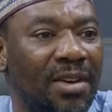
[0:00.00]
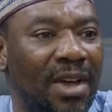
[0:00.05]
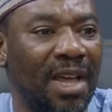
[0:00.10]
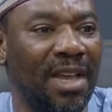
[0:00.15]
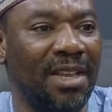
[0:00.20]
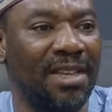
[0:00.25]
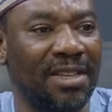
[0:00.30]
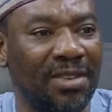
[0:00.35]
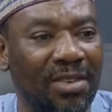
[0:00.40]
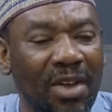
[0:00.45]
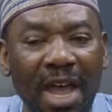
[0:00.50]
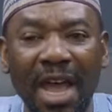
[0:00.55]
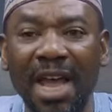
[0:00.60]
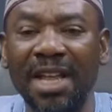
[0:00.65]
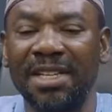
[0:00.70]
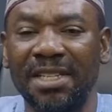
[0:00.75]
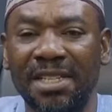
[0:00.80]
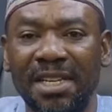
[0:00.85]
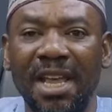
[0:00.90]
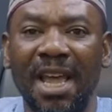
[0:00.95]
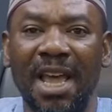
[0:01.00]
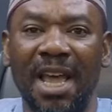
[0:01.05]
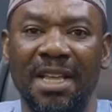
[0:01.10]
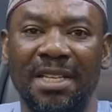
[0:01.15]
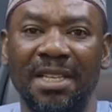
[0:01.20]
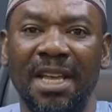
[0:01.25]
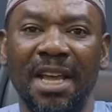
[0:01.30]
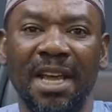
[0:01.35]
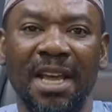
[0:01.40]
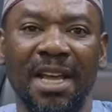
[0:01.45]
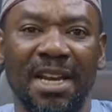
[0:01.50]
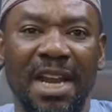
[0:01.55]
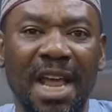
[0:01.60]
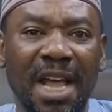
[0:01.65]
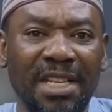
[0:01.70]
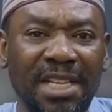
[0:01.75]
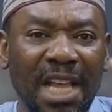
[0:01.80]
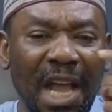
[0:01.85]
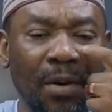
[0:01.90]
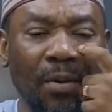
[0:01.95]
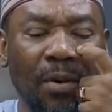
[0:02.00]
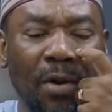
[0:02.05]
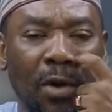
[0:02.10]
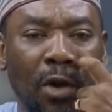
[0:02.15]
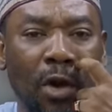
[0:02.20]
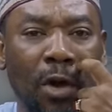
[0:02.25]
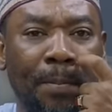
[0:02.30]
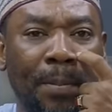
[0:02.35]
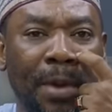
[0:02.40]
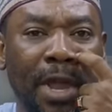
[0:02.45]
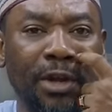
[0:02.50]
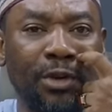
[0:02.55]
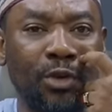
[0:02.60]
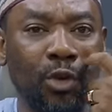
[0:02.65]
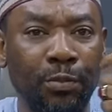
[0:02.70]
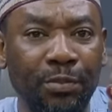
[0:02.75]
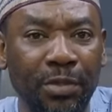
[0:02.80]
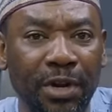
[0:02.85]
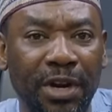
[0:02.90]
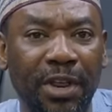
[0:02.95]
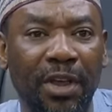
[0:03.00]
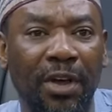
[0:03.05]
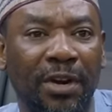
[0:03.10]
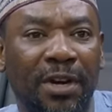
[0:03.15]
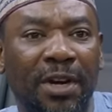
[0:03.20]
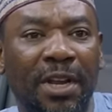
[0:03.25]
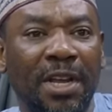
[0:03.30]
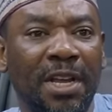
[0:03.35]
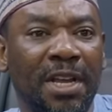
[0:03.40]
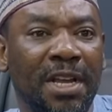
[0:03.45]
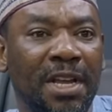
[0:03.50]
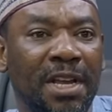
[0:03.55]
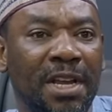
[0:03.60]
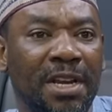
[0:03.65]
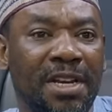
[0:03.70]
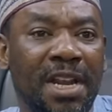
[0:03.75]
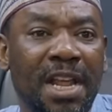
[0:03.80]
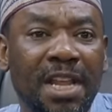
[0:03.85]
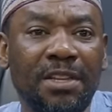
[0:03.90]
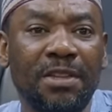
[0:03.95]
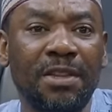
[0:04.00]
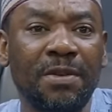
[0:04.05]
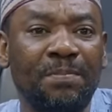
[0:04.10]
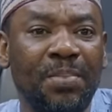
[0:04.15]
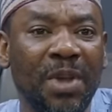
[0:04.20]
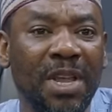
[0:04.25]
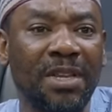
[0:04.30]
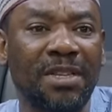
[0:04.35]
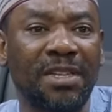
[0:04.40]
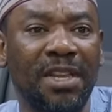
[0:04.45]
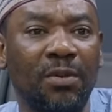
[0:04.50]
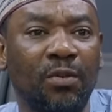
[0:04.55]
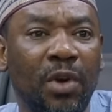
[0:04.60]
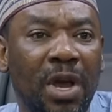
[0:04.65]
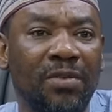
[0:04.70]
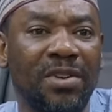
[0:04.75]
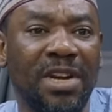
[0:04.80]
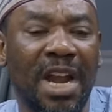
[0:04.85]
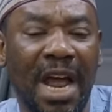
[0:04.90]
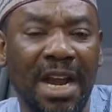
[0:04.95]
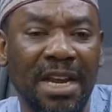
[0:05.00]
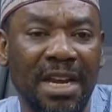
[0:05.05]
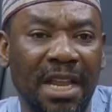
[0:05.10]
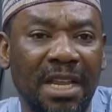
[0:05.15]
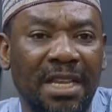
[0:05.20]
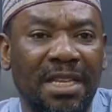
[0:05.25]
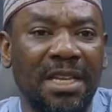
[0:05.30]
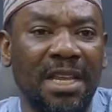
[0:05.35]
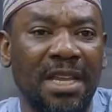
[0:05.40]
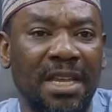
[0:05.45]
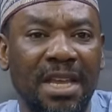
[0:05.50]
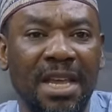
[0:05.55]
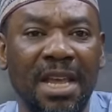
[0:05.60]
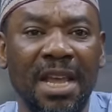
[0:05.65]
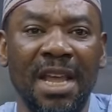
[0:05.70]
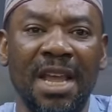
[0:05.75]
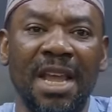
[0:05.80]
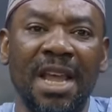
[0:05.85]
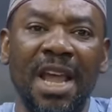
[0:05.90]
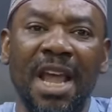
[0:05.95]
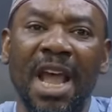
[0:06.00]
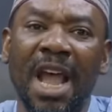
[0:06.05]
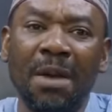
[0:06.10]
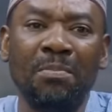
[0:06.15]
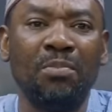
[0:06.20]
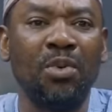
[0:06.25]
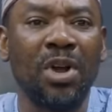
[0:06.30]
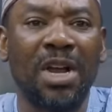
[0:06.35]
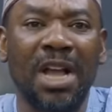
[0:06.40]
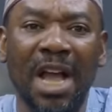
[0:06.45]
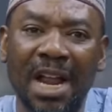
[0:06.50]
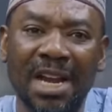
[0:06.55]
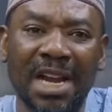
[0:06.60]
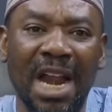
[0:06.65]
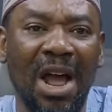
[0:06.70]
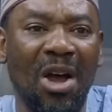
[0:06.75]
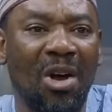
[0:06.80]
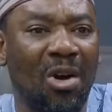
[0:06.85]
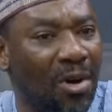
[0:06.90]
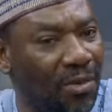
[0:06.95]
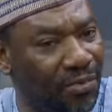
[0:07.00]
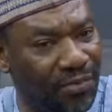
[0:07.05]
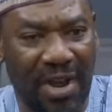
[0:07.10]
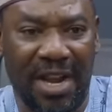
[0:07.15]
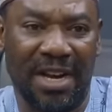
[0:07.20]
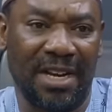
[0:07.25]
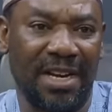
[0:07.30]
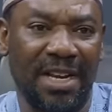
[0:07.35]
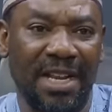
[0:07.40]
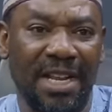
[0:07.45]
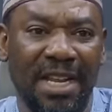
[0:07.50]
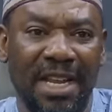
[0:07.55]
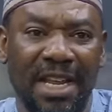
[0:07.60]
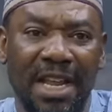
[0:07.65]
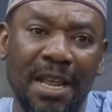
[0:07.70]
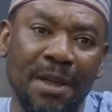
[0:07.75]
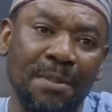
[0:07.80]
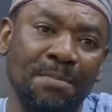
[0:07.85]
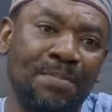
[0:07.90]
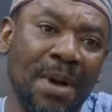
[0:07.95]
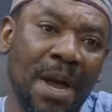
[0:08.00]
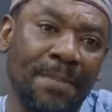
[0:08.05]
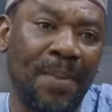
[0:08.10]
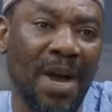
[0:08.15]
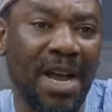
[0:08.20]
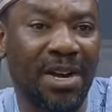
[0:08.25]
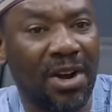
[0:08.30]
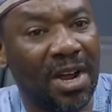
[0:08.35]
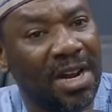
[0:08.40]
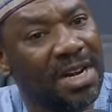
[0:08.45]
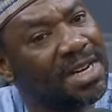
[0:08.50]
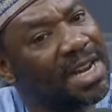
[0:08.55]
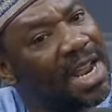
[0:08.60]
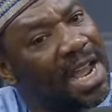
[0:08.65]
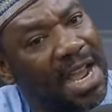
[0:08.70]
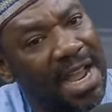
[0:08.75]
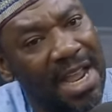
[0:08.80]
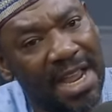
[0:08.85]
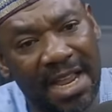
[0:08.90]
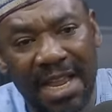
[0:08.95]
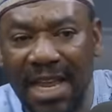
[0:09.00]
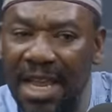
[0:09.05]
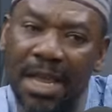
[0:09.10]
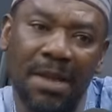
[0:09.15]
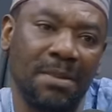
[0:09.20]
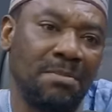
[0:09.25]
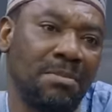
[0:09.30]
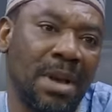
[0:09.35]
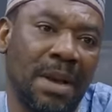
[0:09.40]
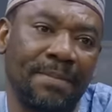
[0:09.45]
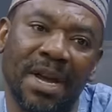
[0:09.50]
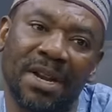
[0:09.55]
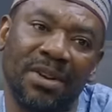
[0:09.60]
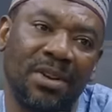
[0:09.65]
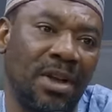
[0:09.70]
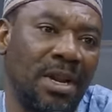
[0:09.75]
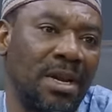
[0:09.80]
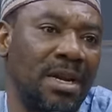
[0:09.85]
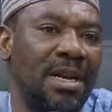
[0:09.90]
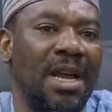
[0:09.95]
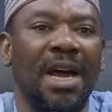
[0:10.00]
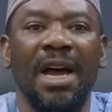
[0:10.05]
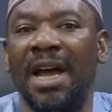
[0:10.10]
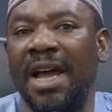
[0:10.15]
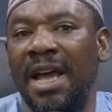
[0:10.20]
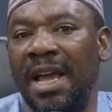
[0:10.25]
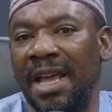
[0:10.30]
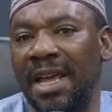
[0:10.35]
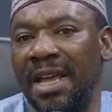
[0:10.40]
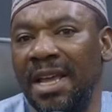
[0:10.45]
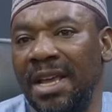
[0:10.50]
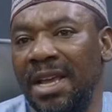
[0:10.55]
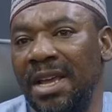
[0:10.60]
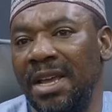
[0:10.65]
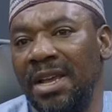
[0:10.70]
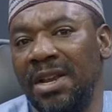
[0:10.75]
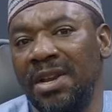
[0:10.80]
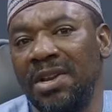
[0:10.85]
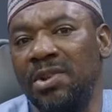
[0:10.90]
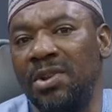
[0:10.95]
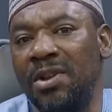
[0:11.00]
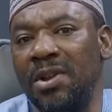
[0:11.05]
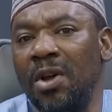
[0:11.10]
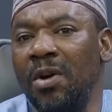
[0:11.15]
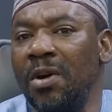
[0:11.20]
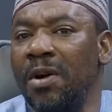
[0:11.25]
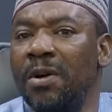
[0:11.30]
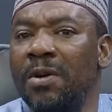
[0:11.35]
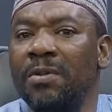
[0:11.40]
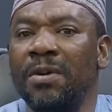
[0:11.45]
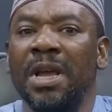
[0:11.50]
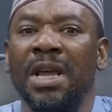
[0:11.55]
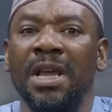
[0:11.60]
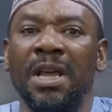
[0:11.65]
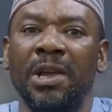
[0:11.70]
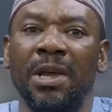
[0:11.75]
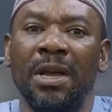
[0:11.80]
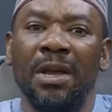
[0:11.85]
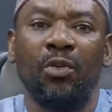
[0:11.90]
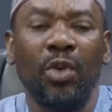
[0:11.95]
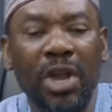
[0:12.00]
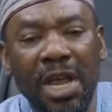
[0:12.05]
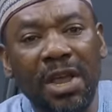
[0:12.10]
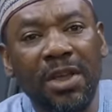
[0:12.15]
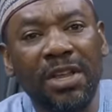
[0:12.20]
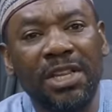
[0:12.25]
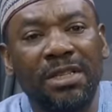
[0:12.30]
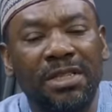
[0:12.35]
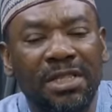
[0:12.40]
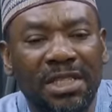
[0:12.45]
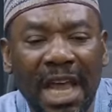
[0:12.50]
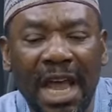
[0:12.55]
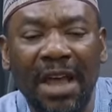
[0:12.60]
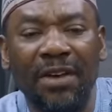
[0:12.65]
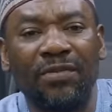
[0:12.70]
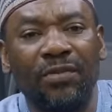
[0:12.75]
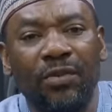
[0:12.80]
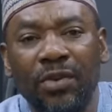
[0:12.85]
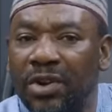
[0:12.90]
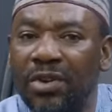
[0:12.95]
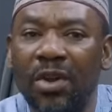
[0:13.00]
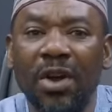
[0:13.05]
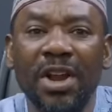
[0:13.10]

Yes. Go pay 2 million. This piece will not they see. Ebu cana orphan. In papa don't die, in mama don't die. No, we self,